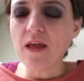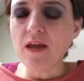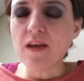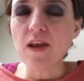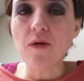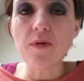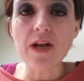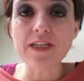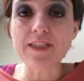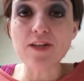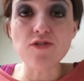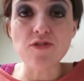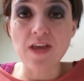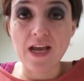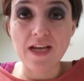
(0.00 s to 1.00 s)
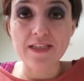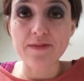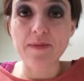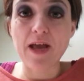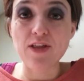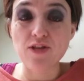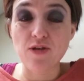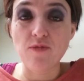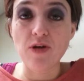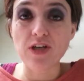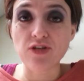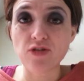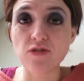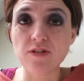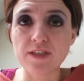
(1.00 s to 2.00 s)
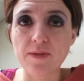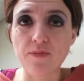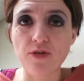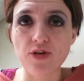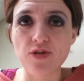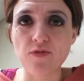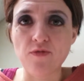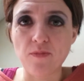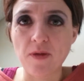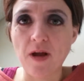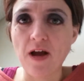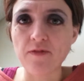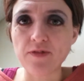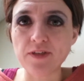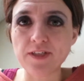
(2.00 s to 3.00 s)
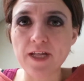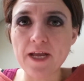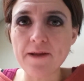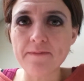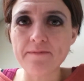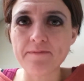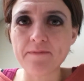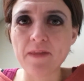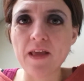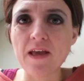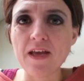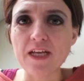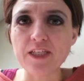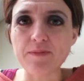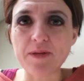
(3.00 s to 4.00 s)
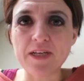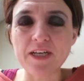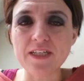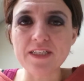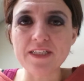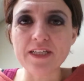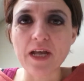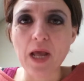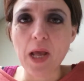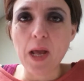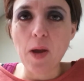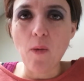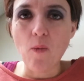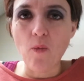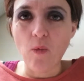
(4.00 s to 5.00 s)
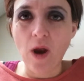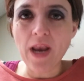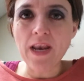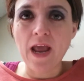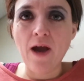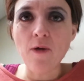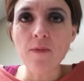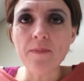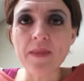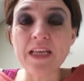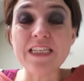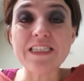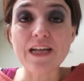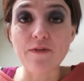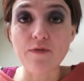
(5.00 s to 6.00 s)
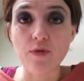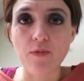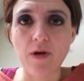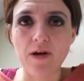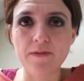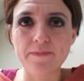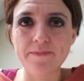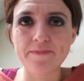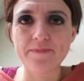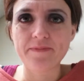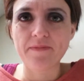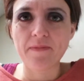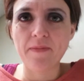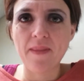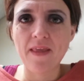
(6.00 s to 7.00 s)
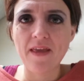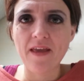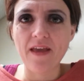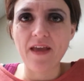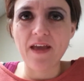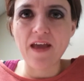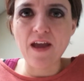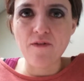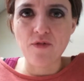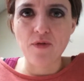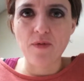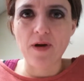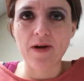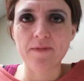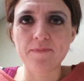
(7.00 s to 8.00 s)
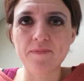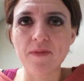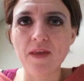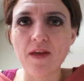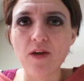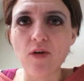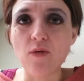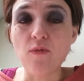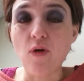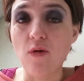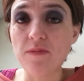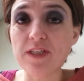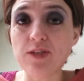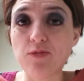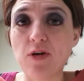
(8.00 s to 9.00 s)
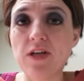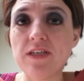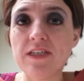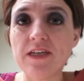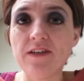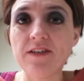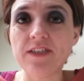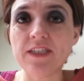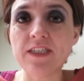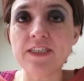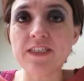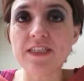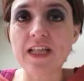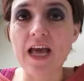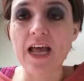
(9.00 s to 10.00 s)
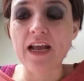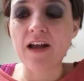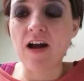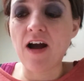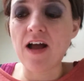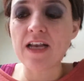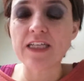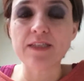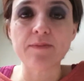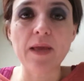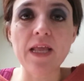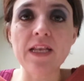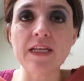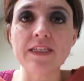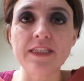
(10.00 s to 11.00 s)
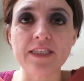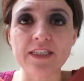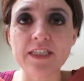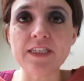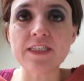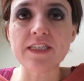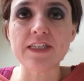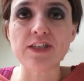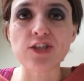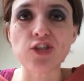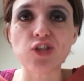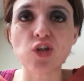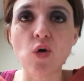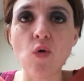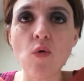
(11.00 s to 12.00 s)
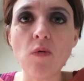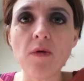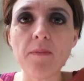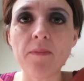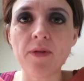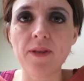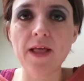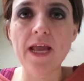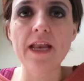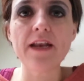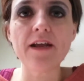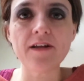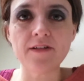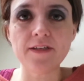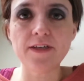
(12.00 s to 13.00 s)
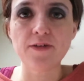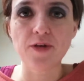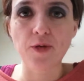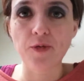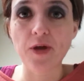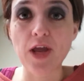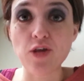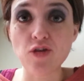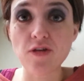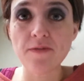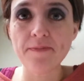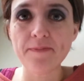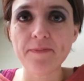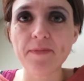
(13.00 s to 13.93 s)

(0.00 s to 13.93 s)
Now, when I said you can't imagine what eternal separation from God feels like, it's because right now, He's everywhere. Everywhere. Romans 1 tells us that God has made His existence so plain and clear in creation